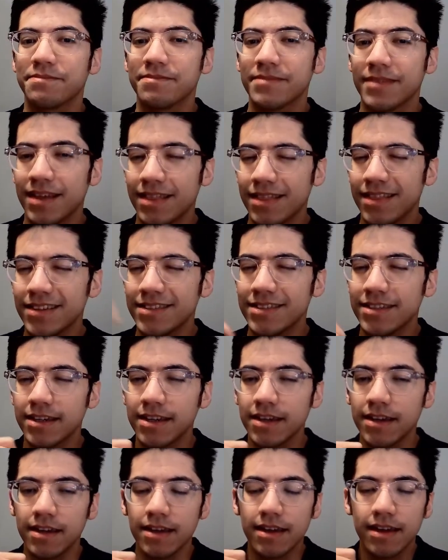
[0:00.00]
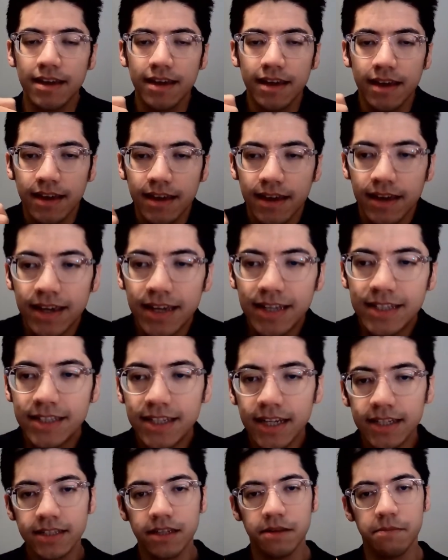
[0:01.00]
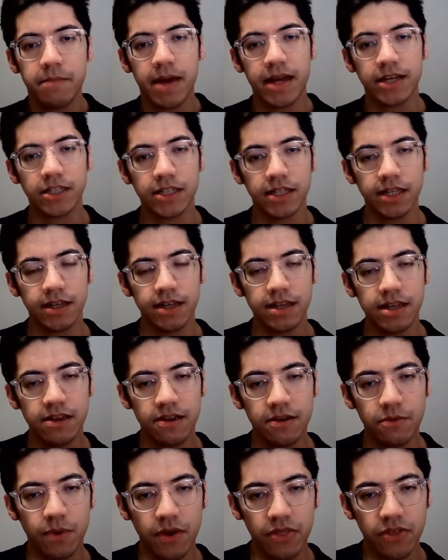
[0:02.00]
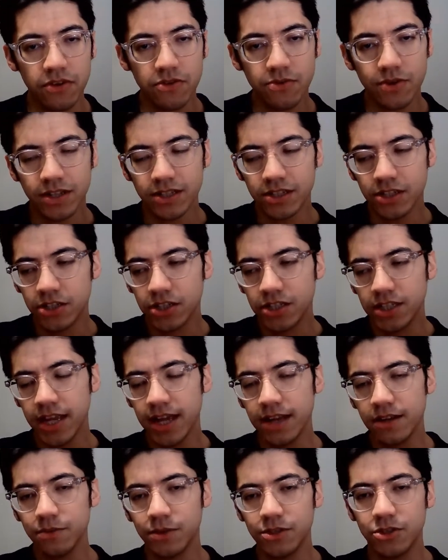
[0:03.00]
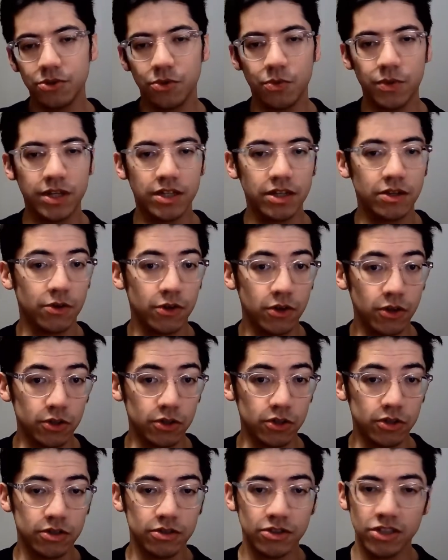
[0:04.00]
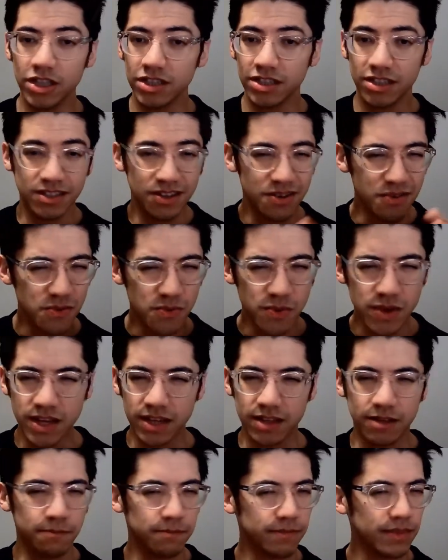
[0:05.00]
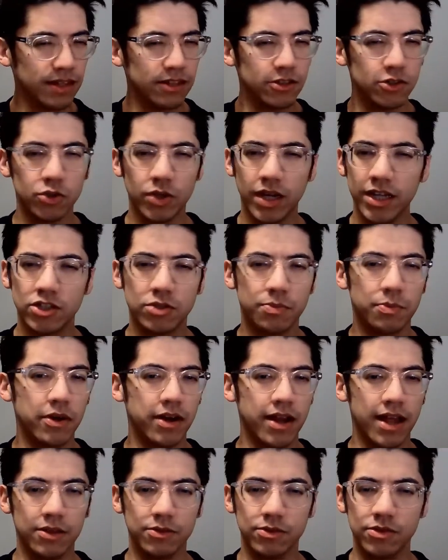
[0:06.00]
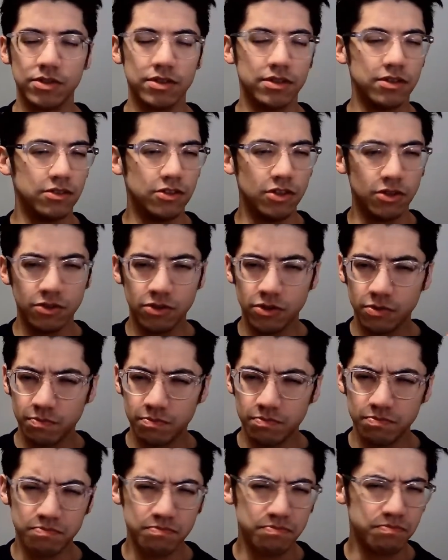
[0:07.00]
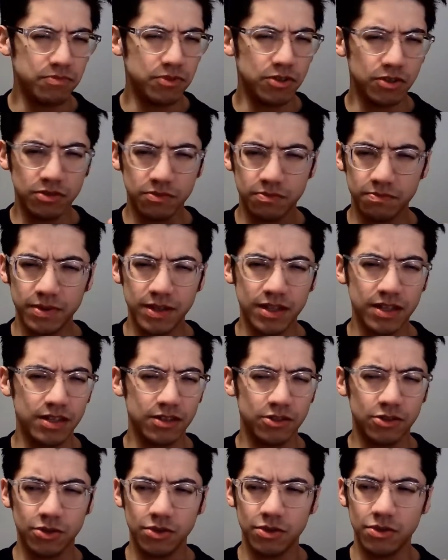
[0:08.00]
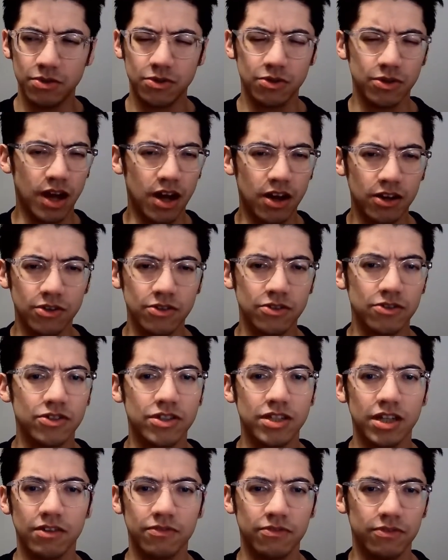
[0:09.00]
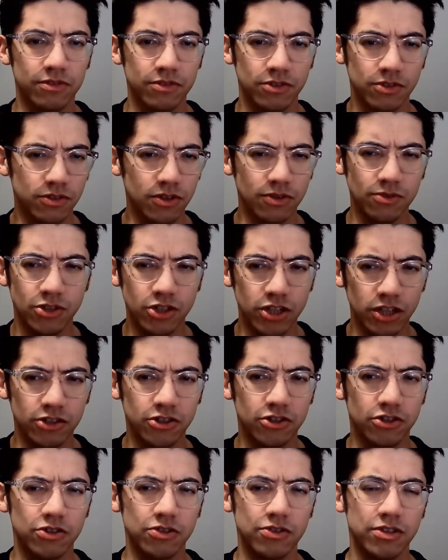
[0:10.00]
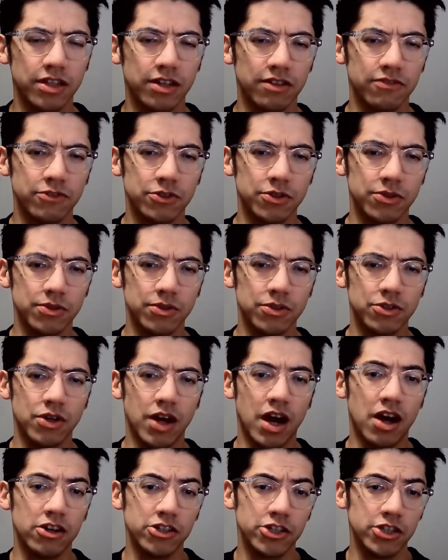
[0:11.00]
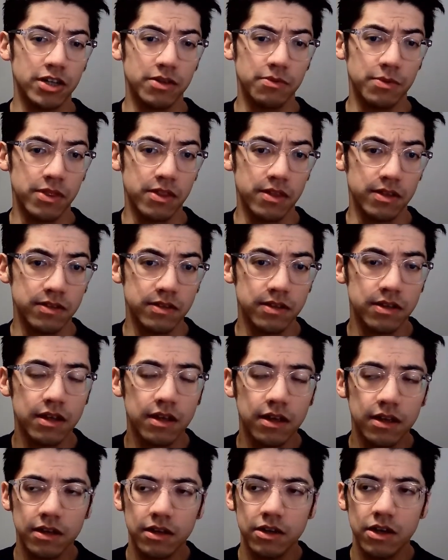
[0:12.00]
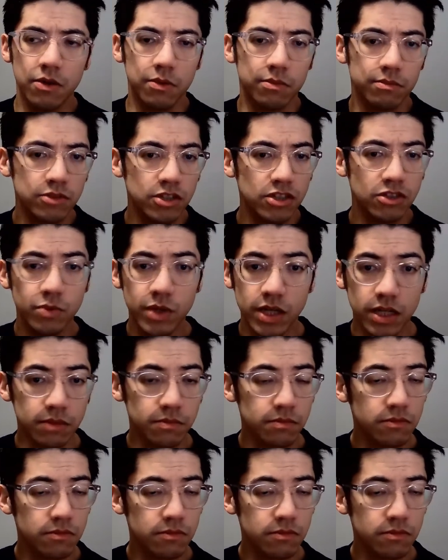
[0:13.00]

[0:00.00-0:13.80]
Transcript: That's the key. It doesn't matter whether you understand what you're reading or not. Just read. Try to pronounce. Don't be too hard on yourself. Don't judge yourself too harshly with this. No, just read.